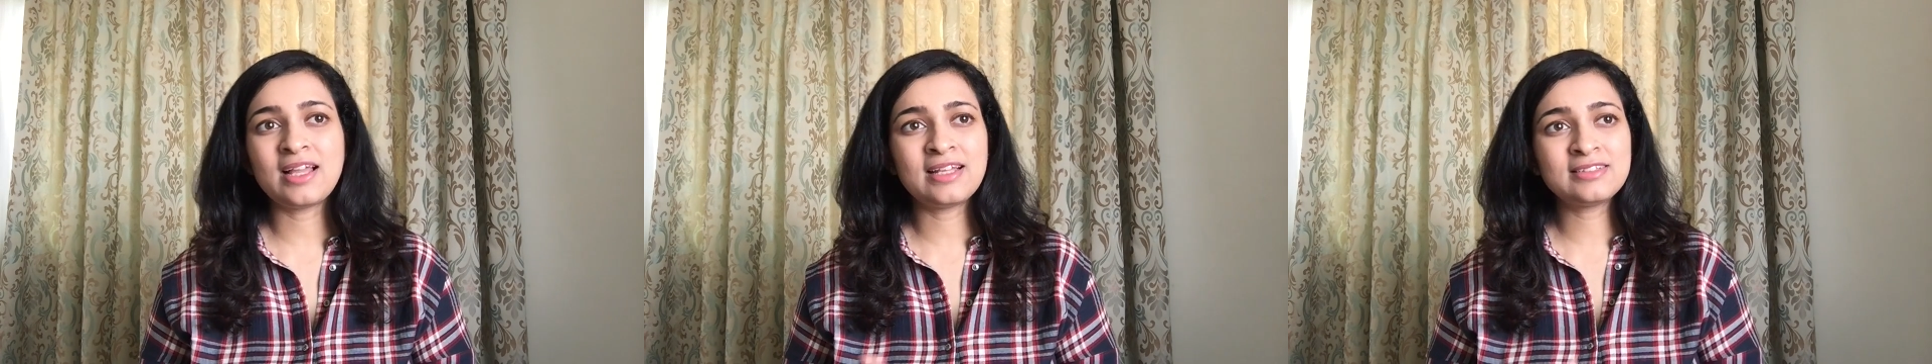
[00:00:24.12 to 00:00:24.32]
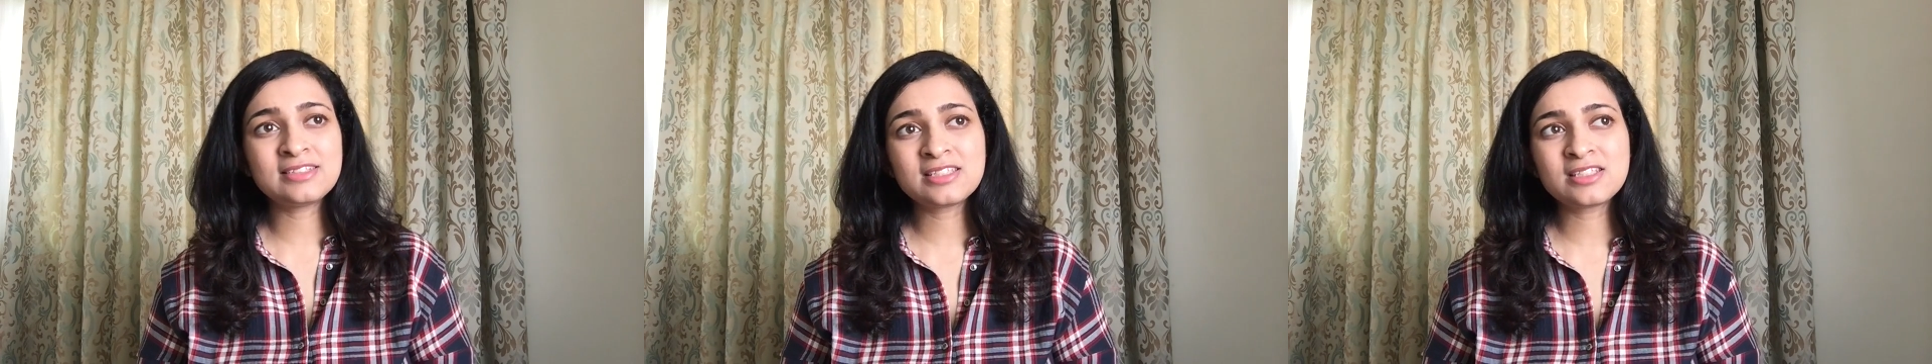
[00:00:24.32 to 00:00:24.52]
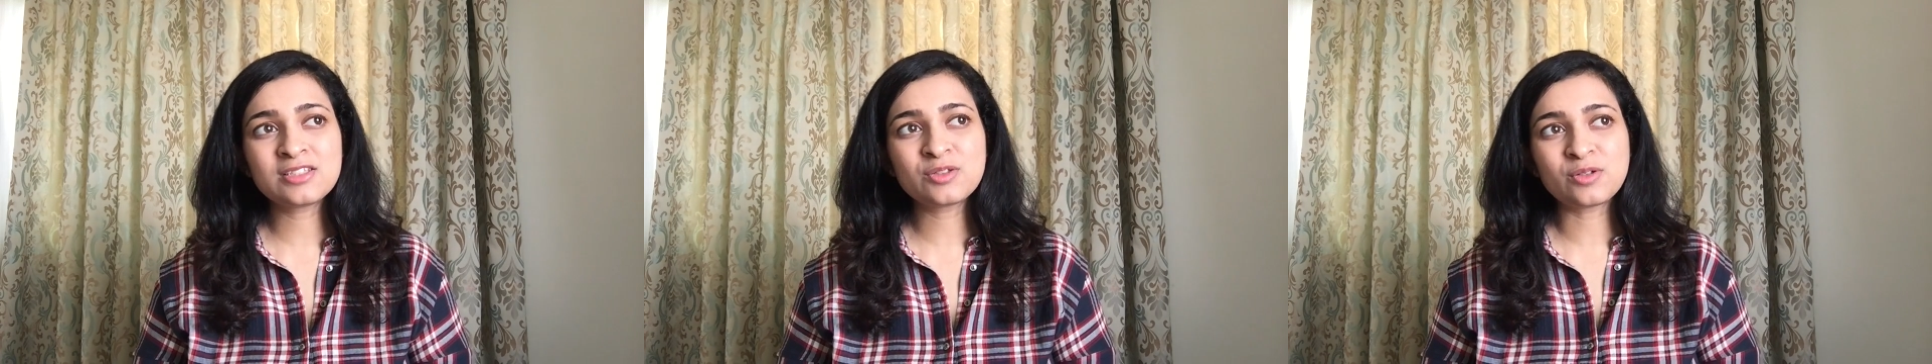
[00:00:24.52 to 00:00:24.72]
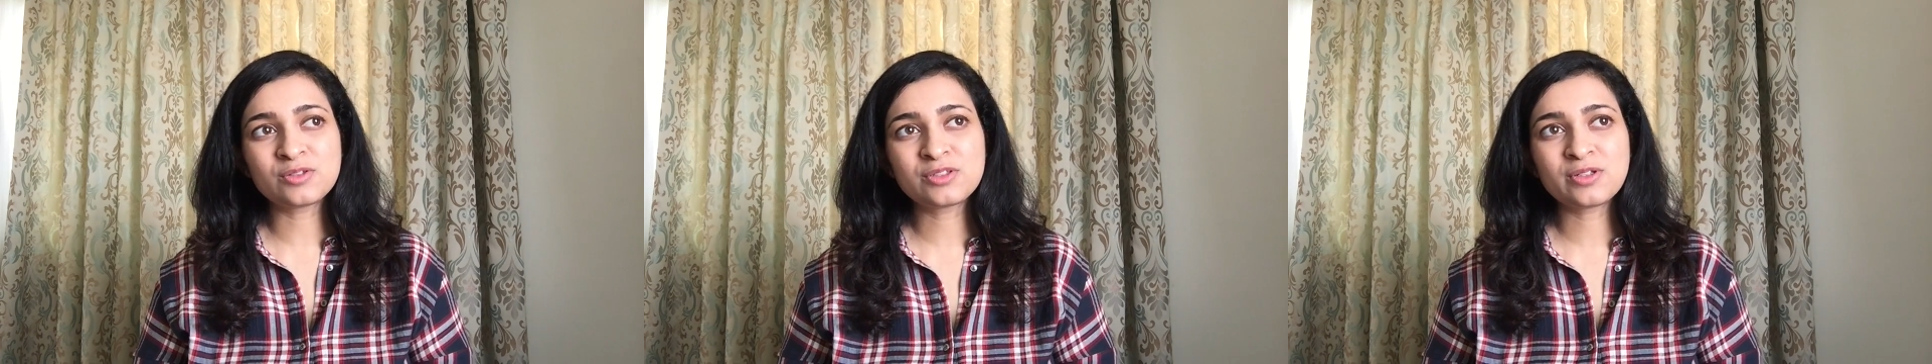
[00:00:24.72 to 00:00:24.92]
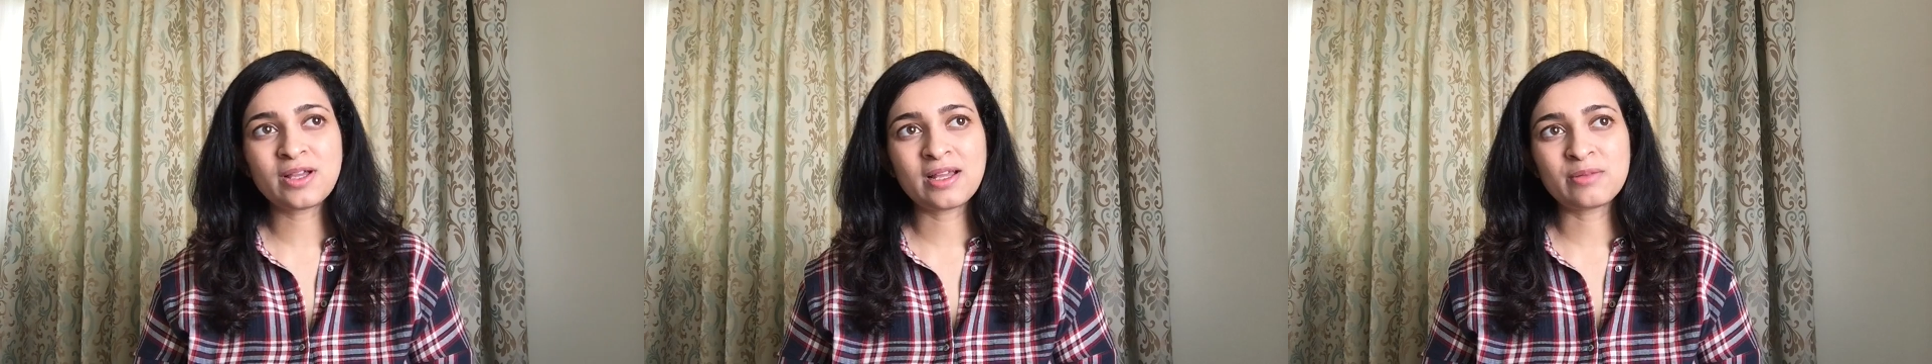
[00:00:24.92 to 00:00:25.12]
And this is
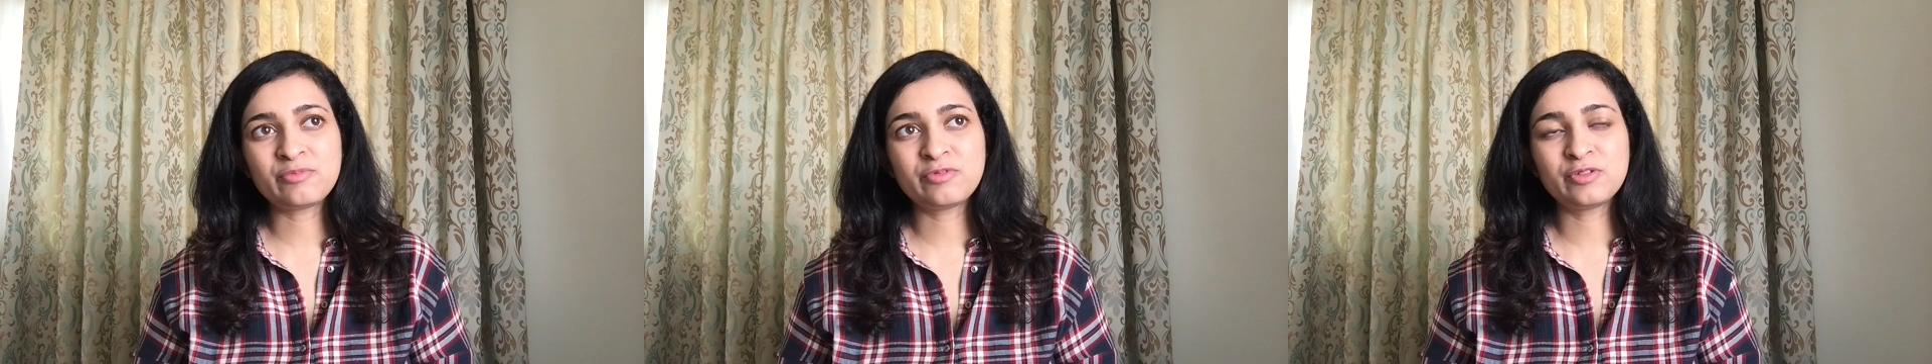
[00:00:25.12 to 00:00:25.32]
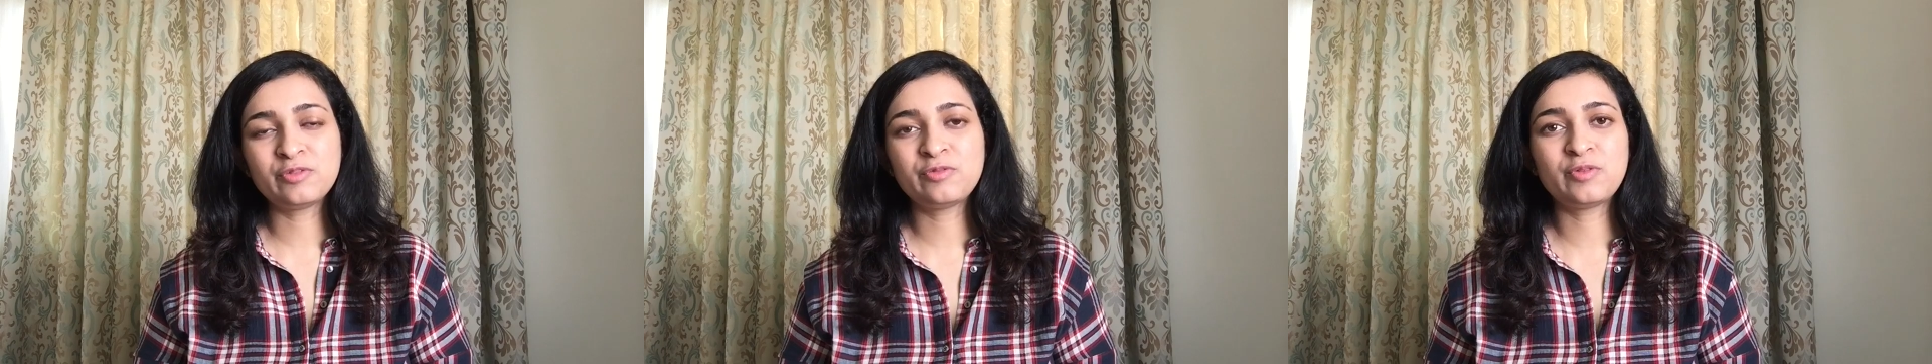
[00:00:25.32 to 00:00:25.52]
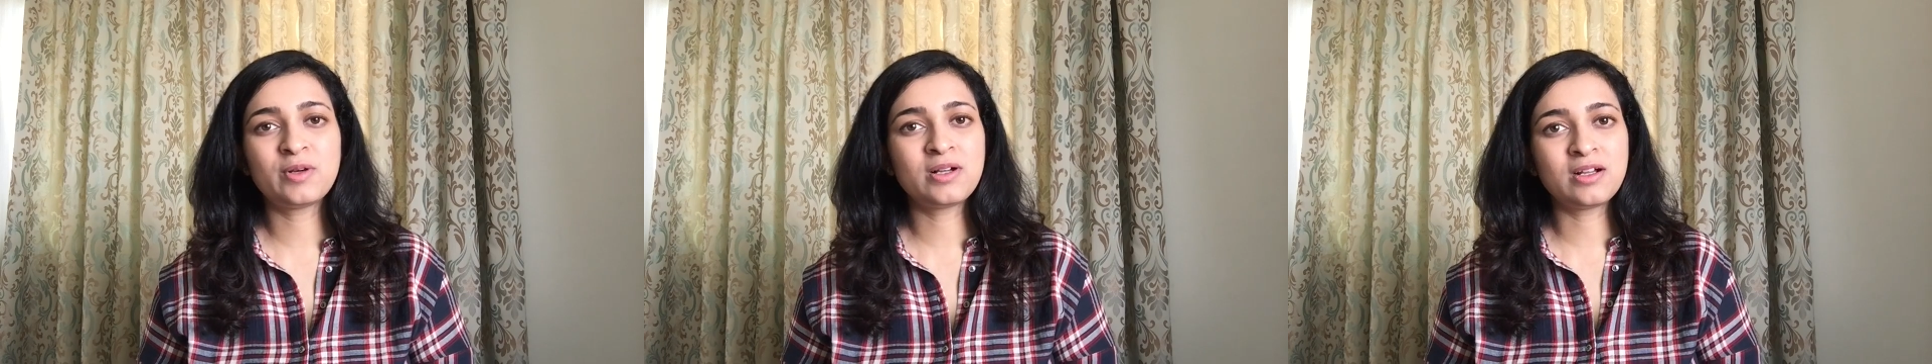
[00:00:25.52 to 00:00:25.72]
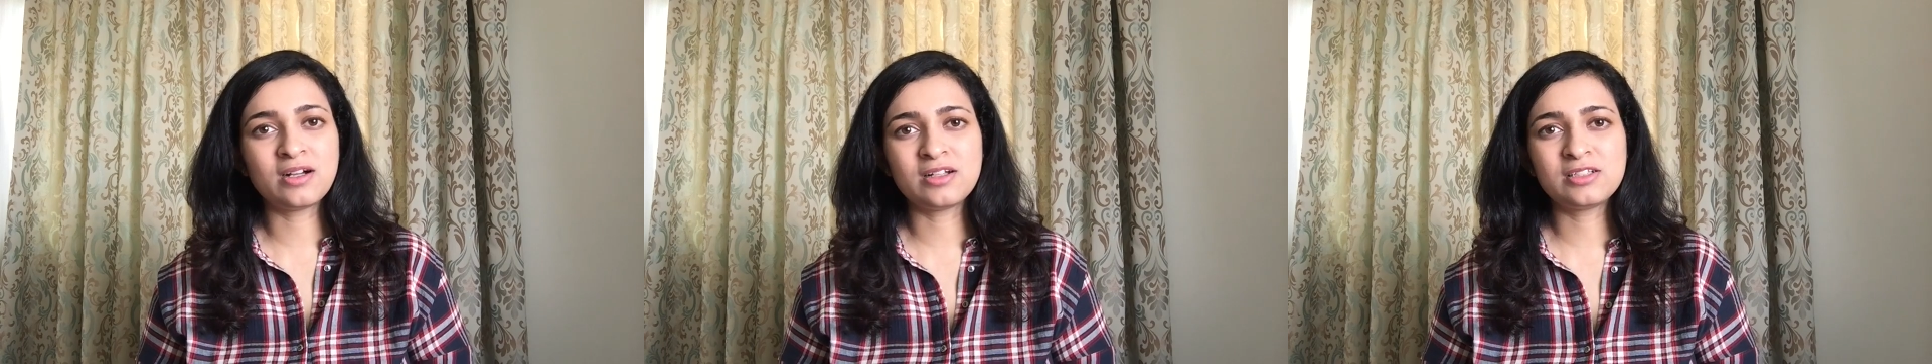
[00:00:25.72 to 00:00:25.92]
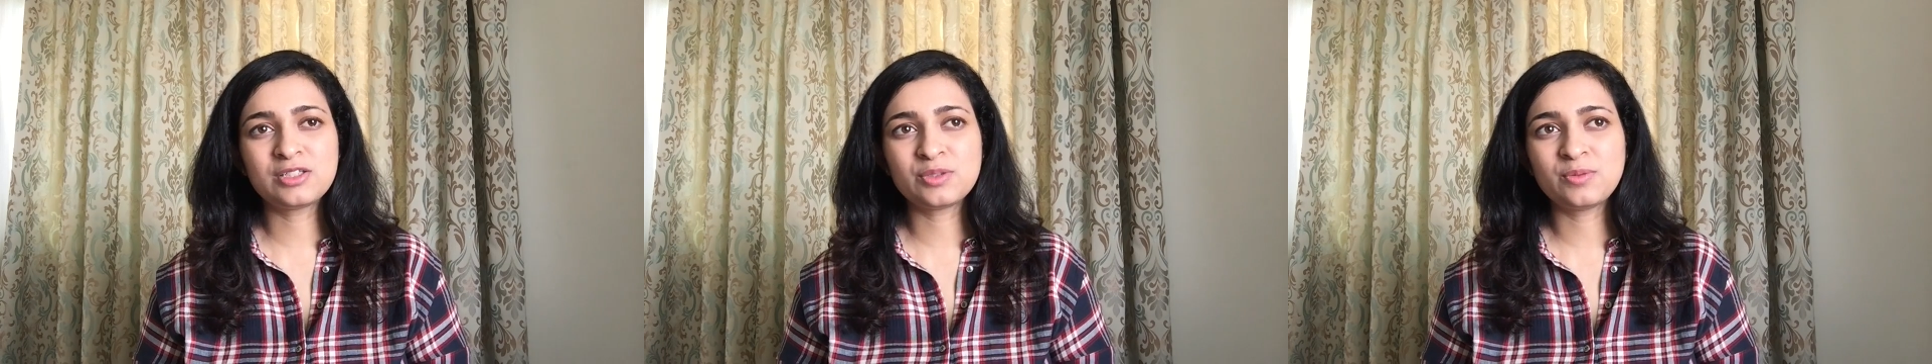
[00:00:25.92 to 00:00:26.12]
also helpful for
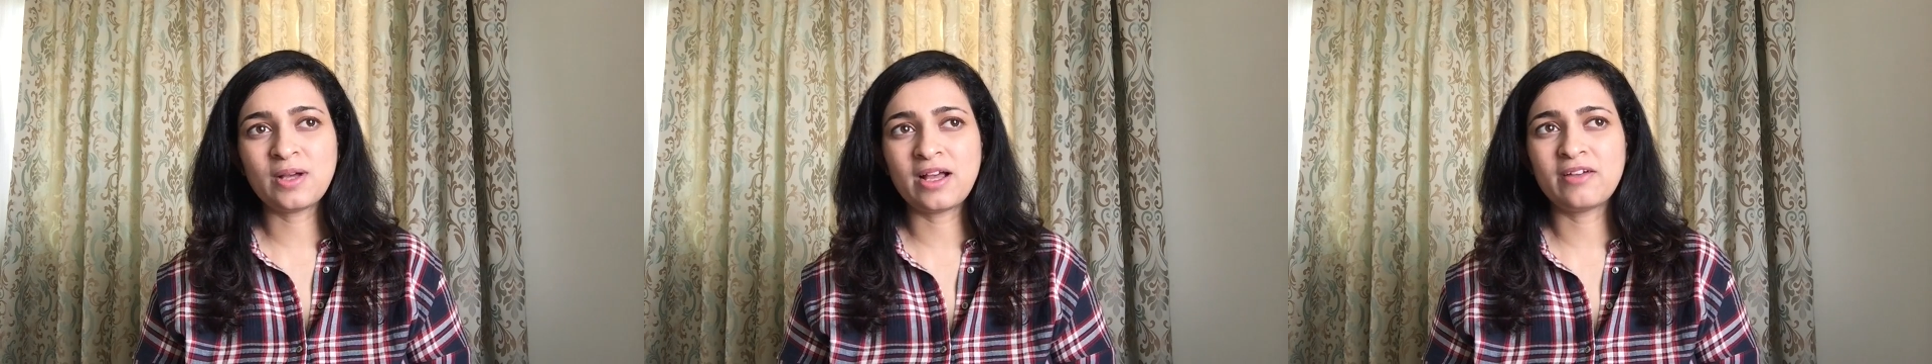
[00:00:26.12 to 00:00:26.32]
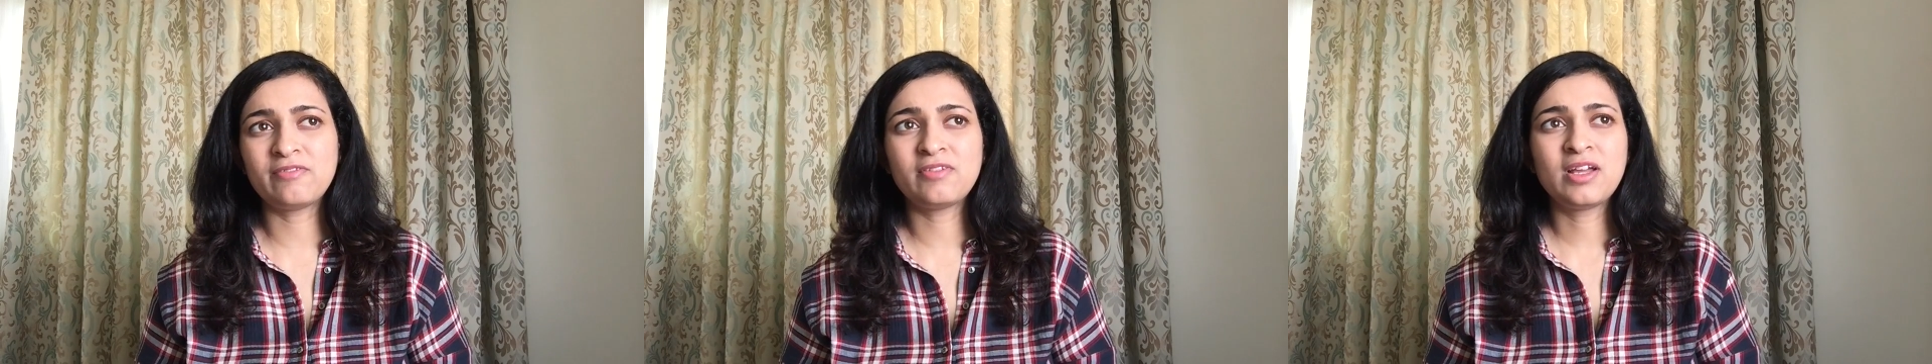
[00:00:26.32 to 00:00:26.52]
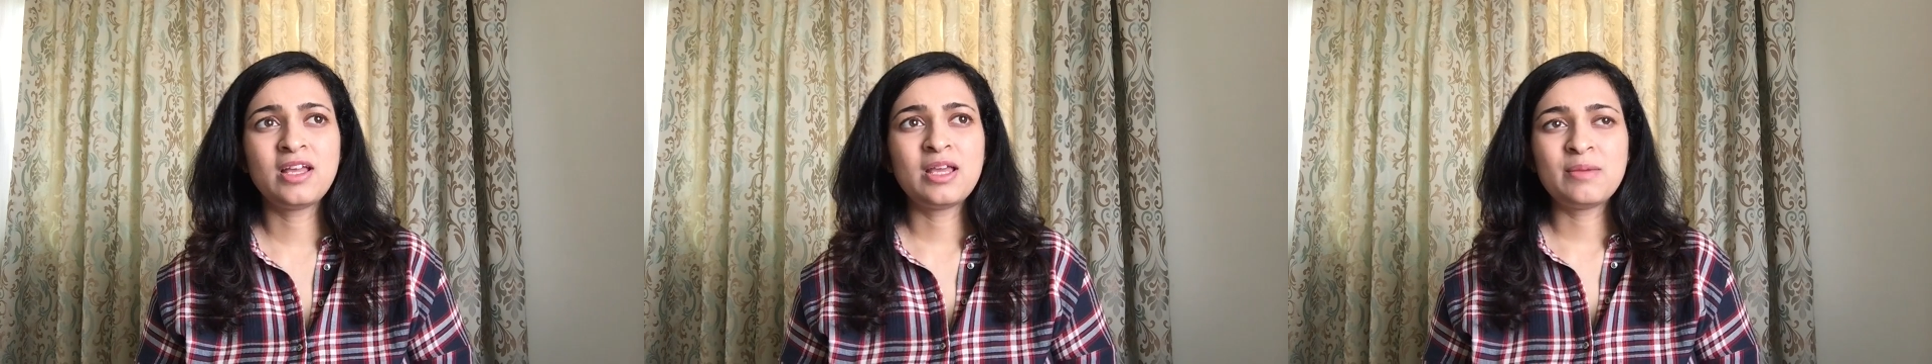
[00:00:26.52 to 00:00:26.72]
girls who have